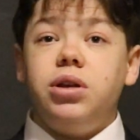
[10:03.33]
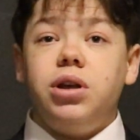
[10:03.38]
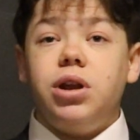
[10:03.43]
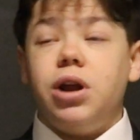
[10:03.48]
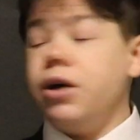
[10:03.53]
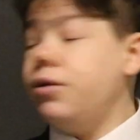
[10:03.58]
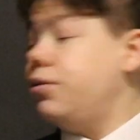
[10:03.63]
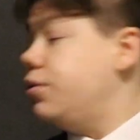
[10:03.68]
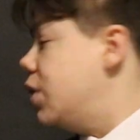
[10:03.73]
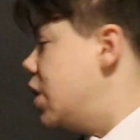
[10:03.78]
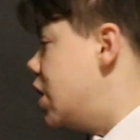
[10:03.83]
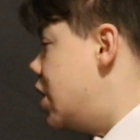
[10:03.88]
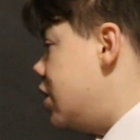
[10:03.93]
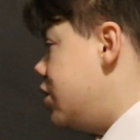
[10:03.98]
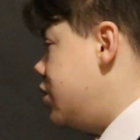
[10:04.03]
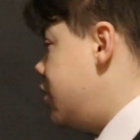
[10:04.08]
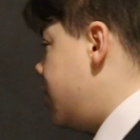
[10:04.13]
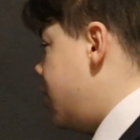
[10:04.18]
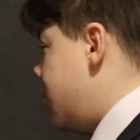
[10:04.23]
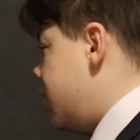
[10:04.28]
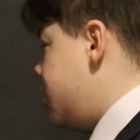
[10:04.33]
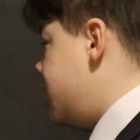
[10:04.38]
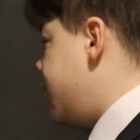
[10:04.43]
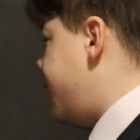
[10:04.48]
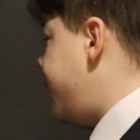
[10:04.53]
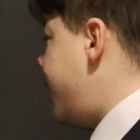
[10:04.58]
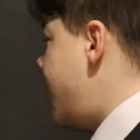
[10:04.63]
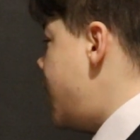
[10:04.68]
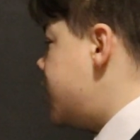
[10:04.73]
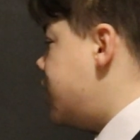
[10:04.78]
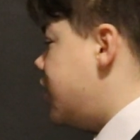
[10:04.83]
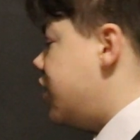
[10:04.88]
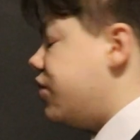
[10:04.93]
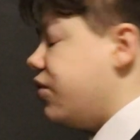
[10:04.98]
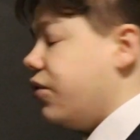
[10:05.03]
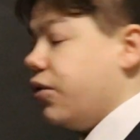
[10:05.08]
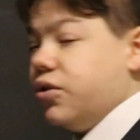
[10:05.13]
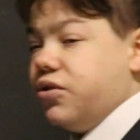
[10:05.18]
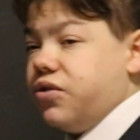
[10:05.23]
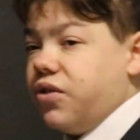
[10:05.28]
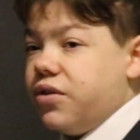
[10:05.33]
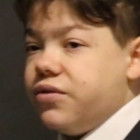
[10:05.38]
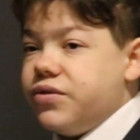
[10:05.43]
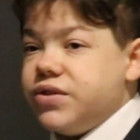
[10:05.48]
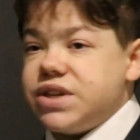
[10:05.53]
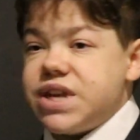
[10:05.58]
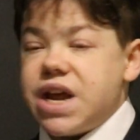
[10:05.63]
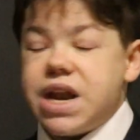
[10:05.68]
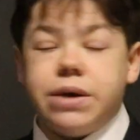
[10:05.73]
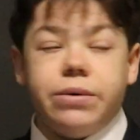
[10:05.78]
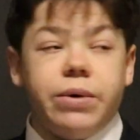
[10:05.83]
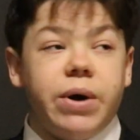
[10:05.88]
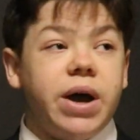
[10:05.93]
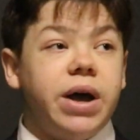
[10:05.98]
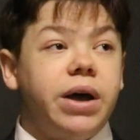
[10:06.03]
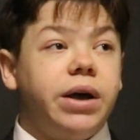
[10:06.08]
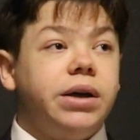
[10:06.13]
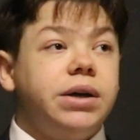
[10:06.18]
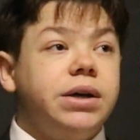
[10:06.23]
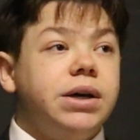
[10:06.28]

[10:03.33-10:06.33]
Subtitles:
You know, you find these voiceovers anywhere.